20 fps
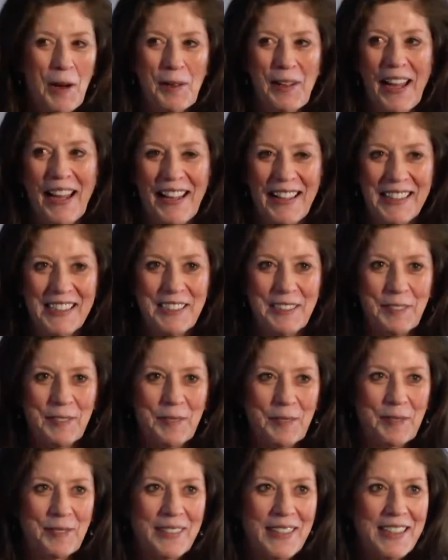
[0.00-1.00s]
Okay,
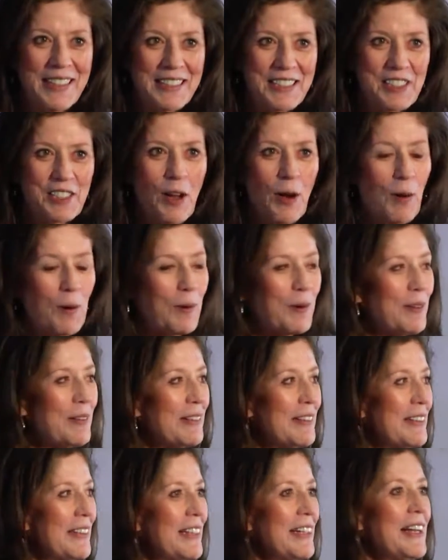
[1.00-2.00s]
so
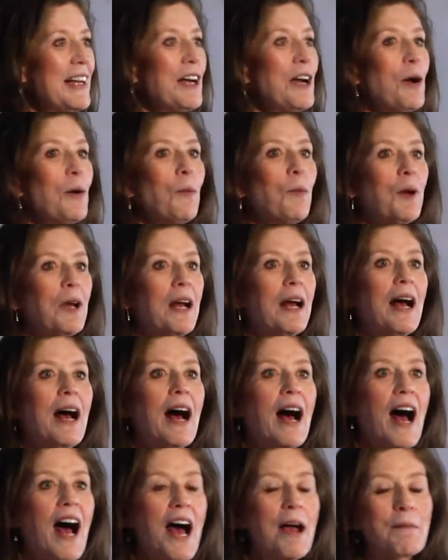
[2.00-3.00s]

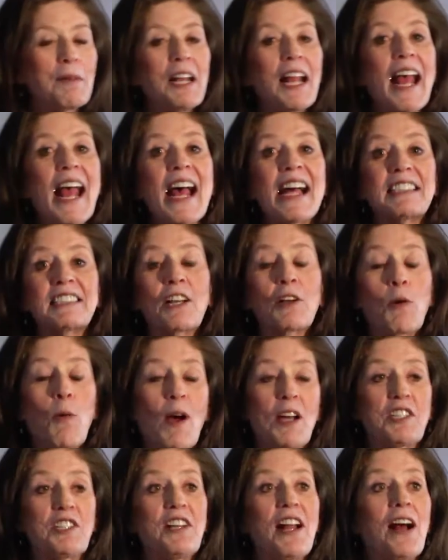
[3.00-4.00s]
I'm going to ask a
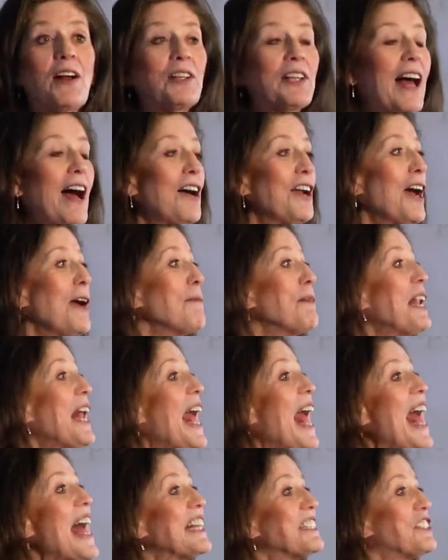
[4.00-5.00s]
question out loud. I'm going
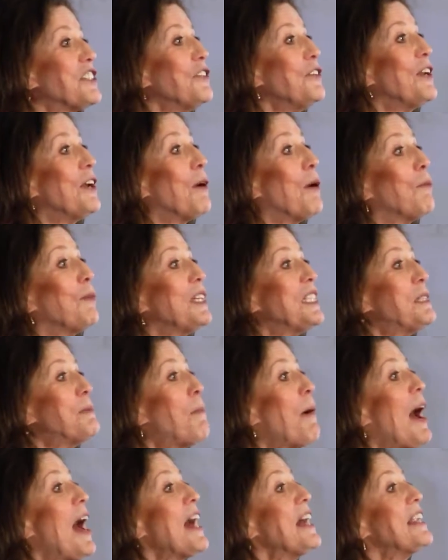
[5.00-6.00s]
to ask you to
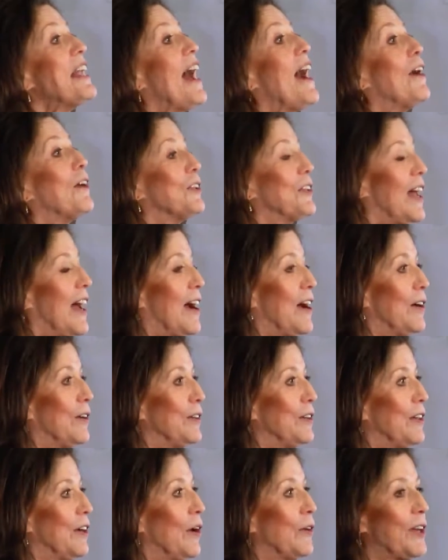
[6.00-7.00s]
respond out
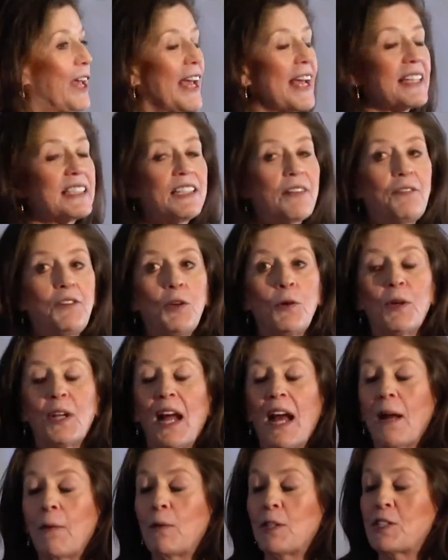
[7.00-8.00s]
loud, okay, as if you
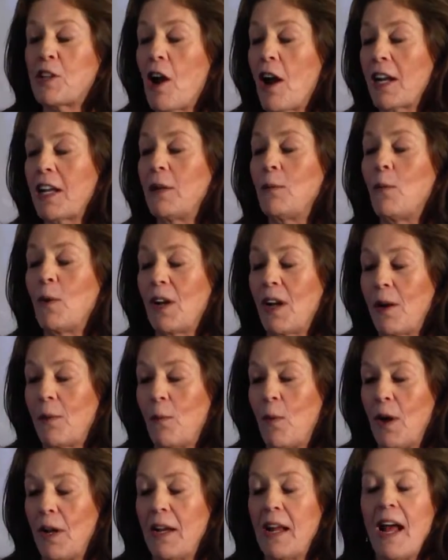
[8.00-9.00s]
and I were talking
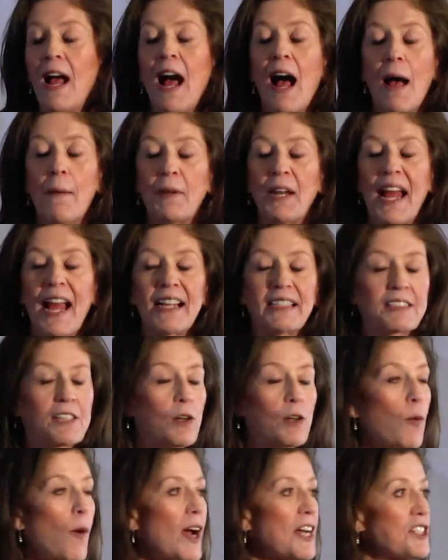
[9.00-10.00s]
one-on-one. I'm going to ask
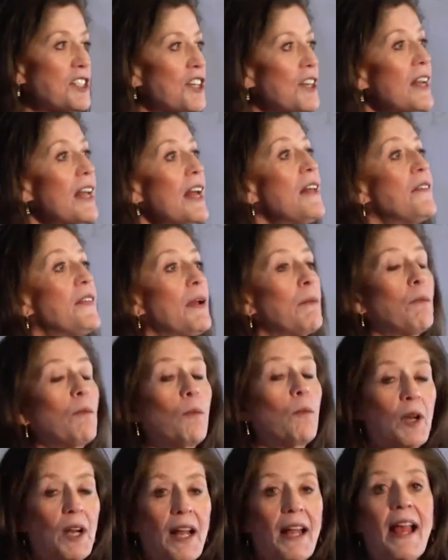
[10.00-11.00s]
a question,
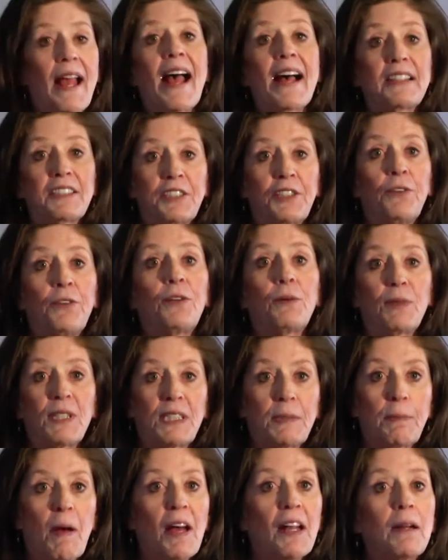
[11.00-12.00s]
then when I ask you to
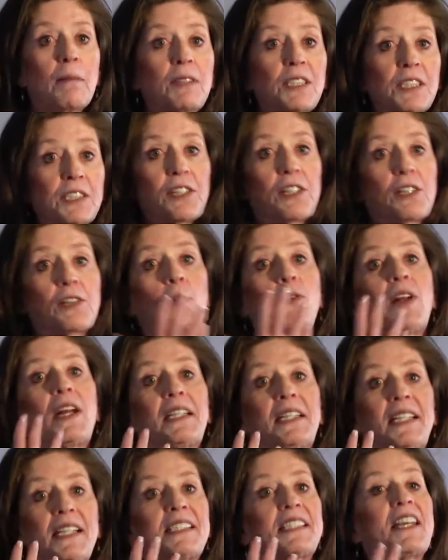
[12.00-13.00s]
respond, I'm just going to go
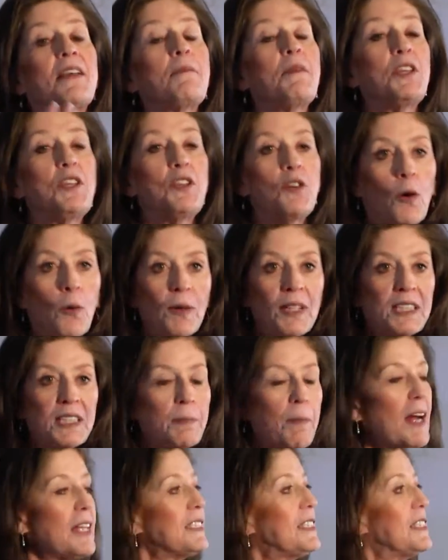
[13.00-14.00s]
like this. Give me your
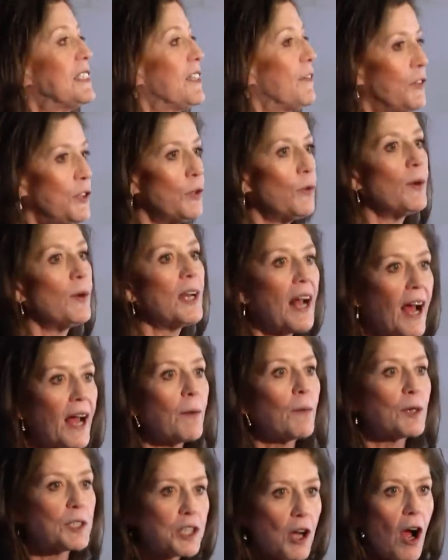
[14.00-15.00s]
response as if you and
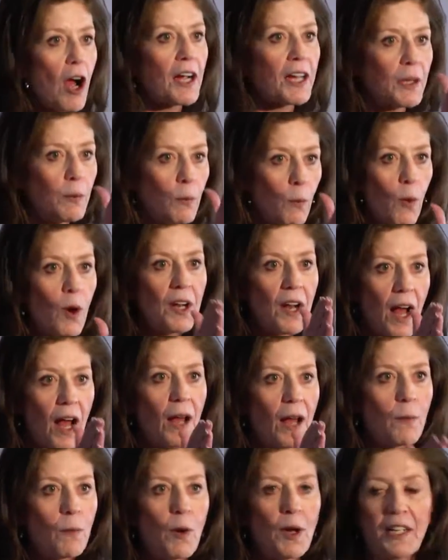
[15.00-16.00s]
I were talking
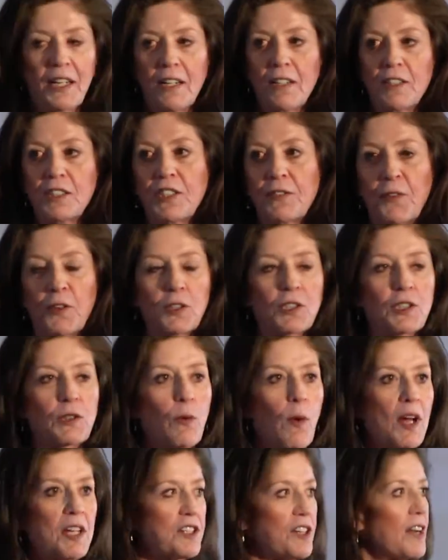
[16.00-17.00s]
one-on-one. Here's the first
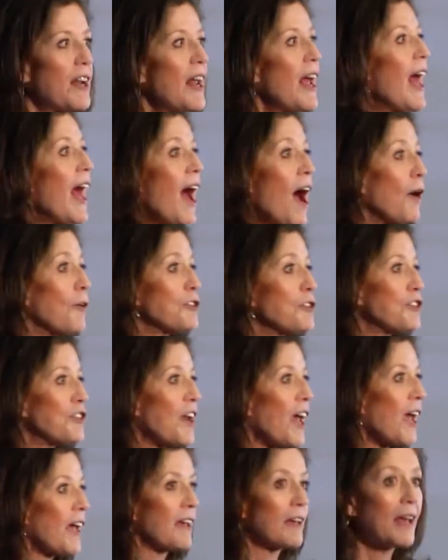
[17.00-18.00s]
question. How's your
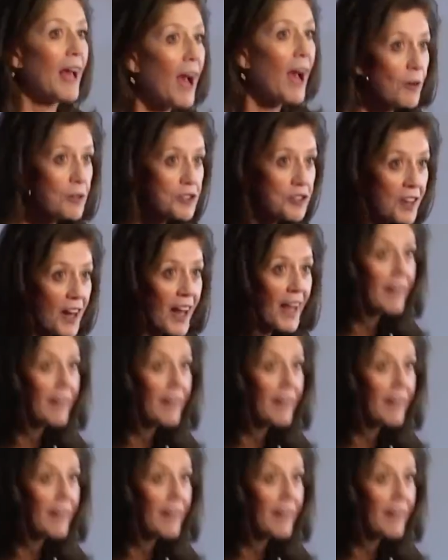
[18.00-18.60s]
day? How's your